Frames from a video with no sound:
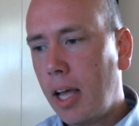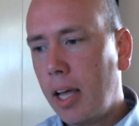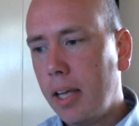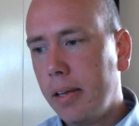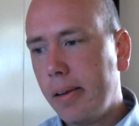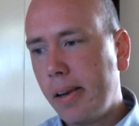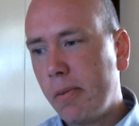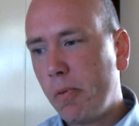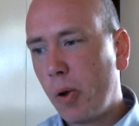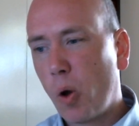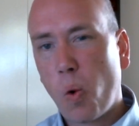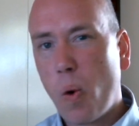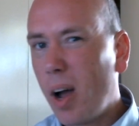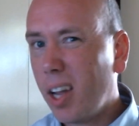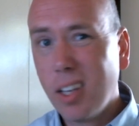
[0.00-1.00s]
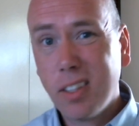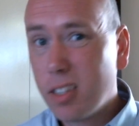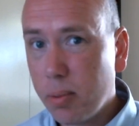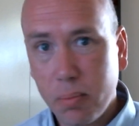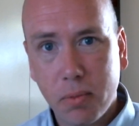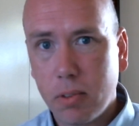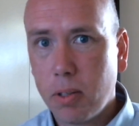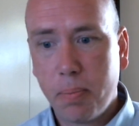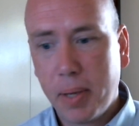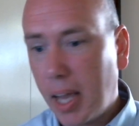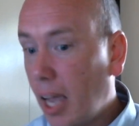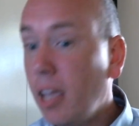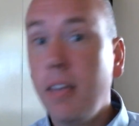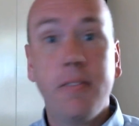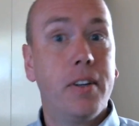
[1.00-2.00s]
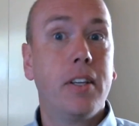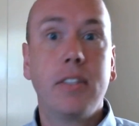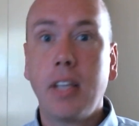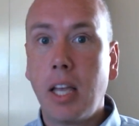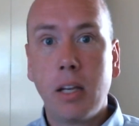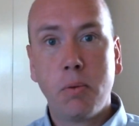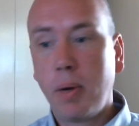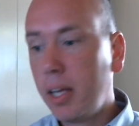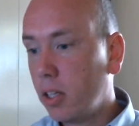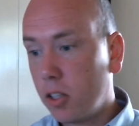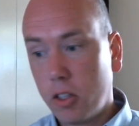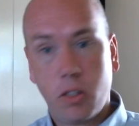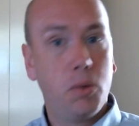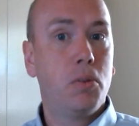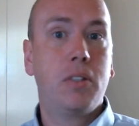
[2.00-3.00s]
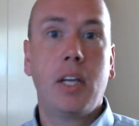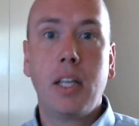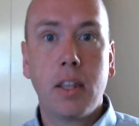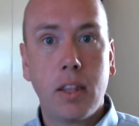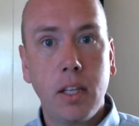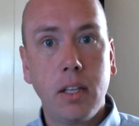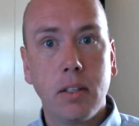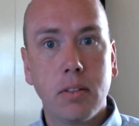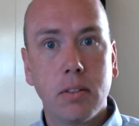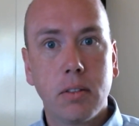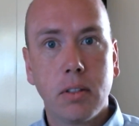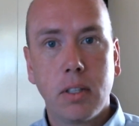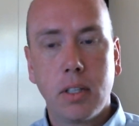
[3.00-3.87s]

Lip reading: it requires them to behave in a certain way and to do certain things.